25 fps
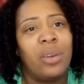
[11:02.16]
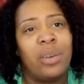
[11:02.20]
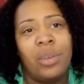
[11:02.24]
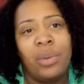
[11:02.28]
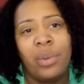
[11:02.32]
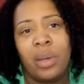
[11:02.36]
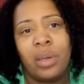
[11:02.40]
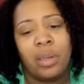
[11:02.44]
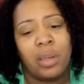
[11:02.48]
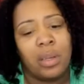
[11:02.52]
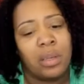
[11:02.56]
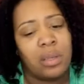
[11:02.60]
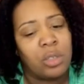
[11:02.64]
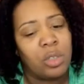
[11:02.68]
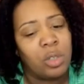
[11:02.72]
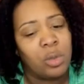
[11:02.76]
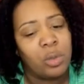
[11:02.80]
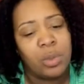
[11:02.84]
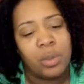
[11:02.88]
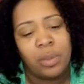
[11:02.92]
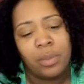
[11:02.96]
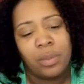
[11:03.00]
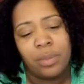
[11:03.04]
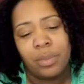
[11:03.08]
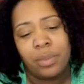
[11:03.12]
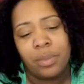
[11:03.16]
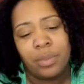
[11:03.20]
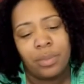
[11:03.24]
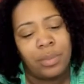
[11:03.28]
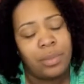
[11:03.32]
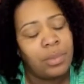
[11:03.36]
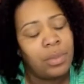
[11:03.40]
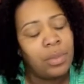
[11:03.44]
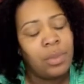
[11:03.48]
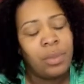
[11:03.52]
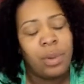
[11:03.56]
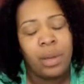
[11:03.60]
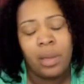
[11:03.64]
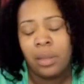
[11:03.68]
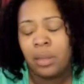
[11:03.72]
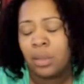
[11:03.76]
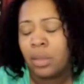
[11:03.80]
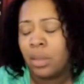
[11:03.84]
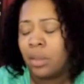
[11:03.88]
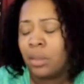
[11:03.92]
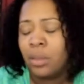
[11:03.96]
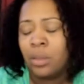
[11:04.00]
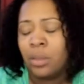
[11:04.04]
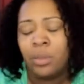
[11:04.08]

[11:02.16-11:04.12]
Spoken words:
you ain't that stupid. You ain't that